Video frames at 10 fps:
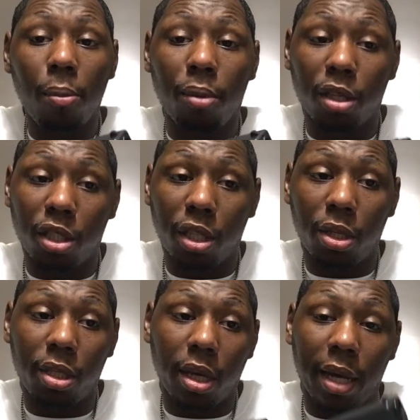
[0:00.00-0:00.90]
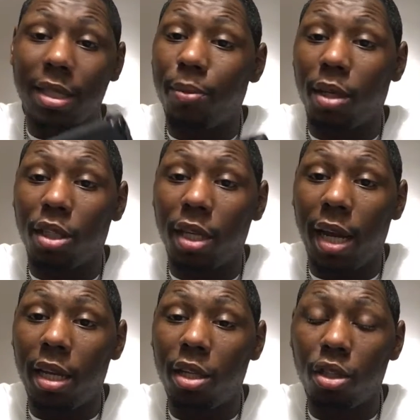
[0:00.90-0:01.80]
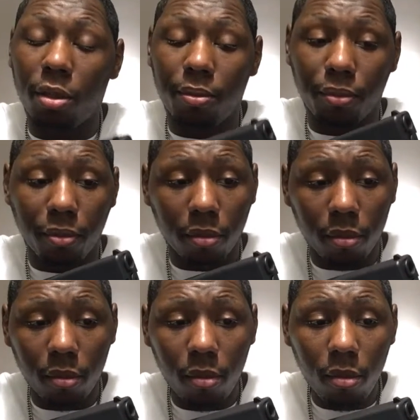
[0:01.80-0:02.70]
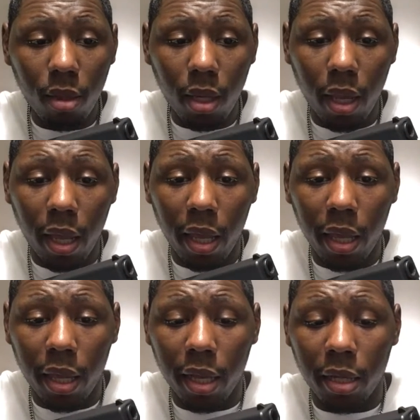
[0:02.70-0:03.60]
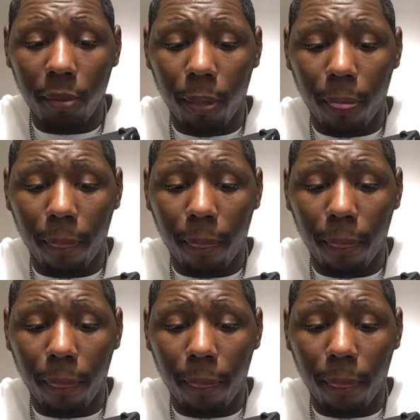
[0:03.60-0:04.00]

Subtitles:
but she's accepted the challenge. And